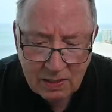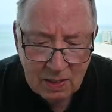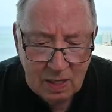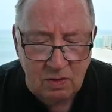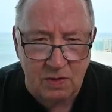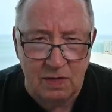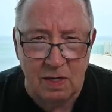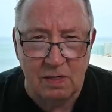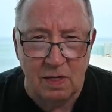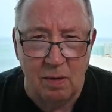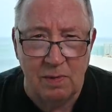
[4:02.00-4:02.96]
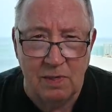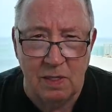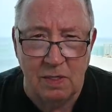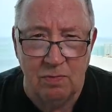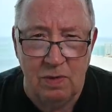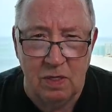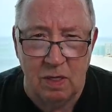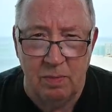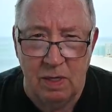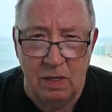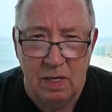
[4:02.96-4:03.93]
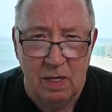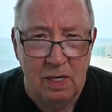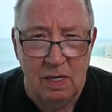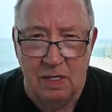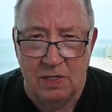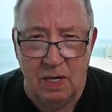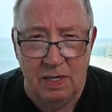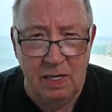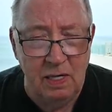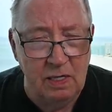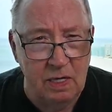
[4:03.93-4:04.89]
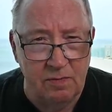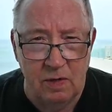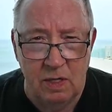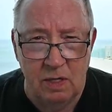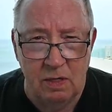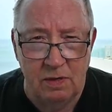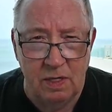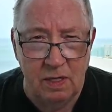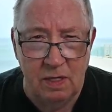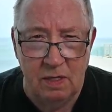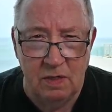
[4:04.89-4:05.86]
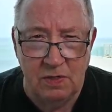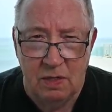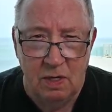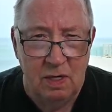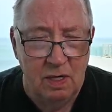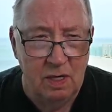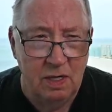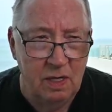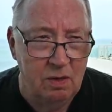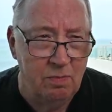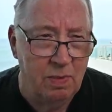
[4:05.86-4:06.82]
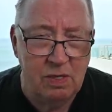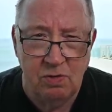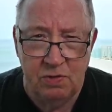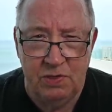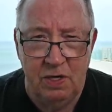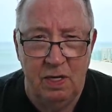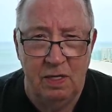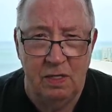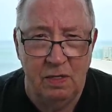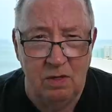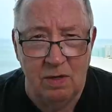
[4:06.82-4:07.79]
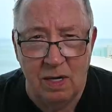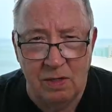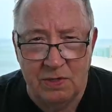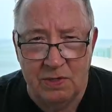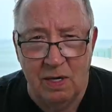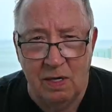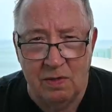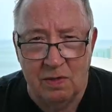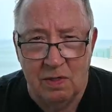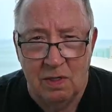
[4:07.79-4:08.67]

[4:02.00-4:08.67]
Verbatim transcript: to exercise common sense when you come here. It's not any different here than it is in any major city in the United States.